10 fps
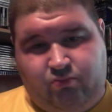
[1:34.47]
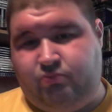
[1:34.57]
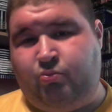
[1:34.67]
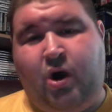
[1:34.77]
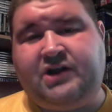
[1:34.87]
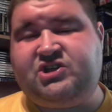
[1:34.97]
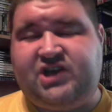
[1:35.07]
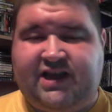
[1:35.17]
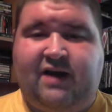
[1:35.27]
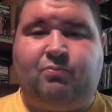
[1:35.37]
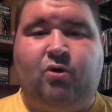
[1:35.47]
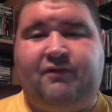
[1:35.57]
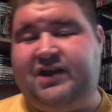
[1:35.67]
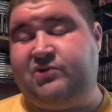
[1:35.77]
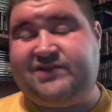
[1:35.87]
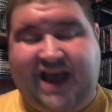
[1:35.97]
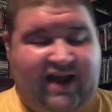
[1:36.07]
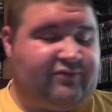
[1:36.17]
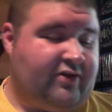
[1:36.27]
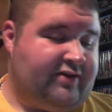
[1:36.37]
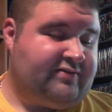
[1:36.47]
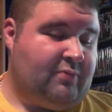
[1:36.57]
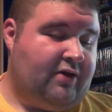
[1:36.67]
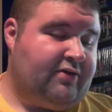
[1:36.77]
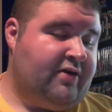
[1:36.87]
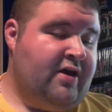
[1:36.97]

want to check out more videos after this month.